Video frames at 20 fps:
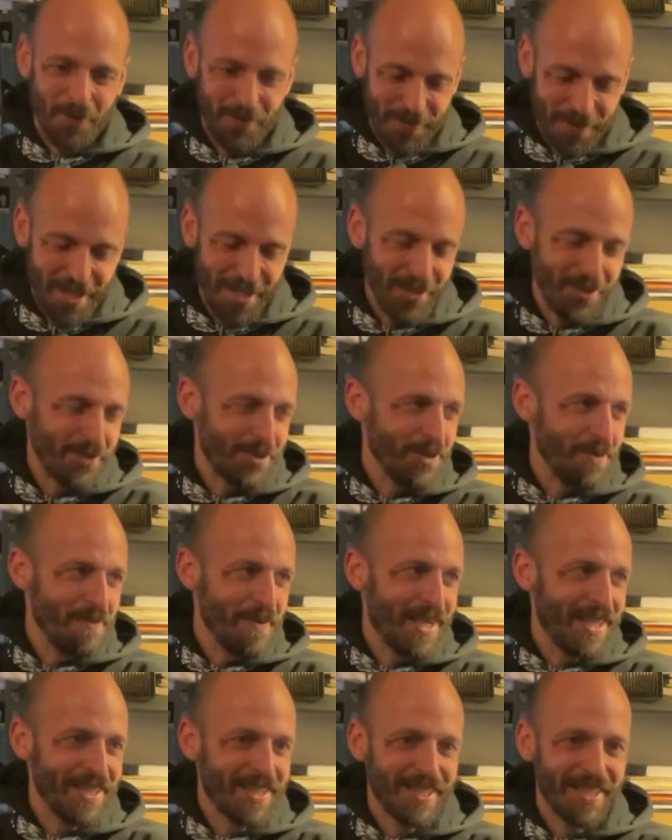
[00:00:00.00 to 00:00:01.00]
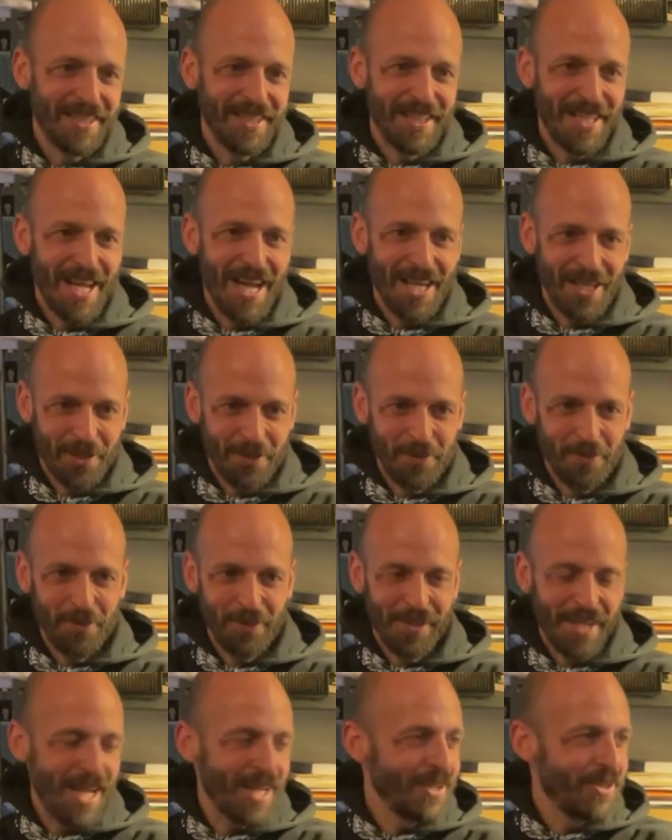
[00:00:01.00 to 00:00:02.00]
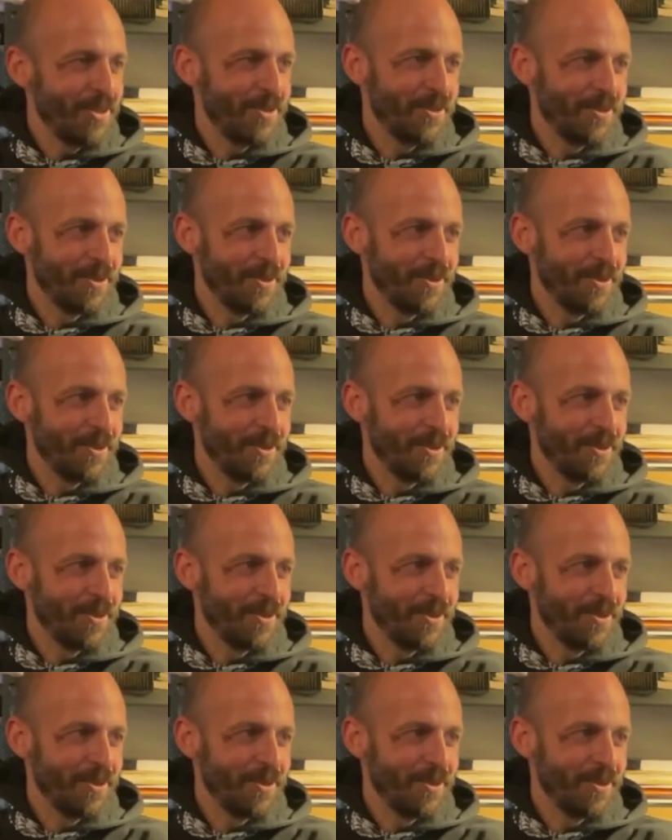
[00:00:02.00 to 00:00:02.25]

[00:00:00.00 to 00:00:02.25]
thank you so much, and I would like you